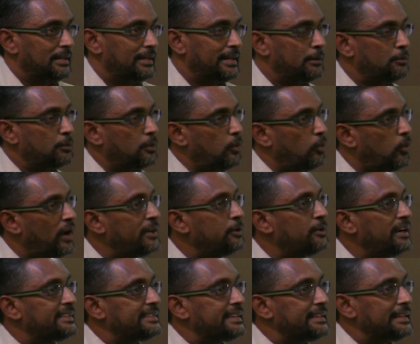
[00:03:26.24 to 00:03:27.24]
Now, why do
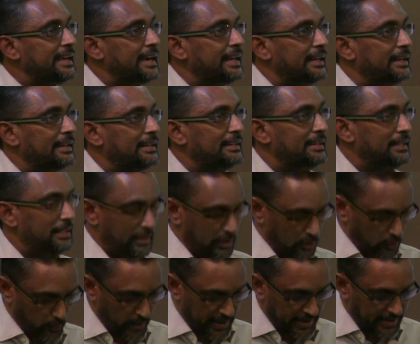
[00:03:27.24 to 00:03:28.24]
I say that?
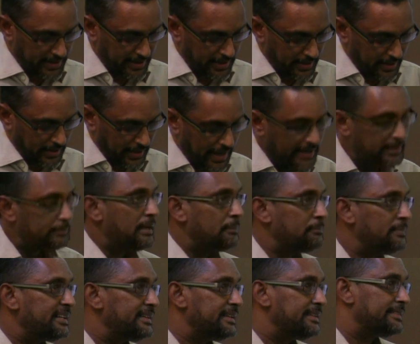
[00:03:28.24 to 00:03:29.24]
When I
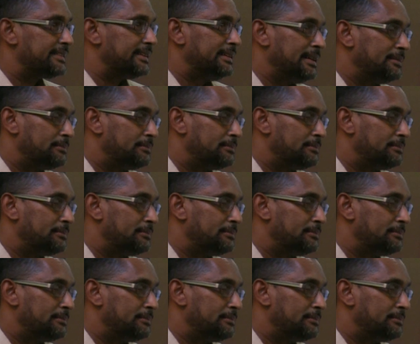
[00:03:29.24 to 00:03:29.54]
remember this,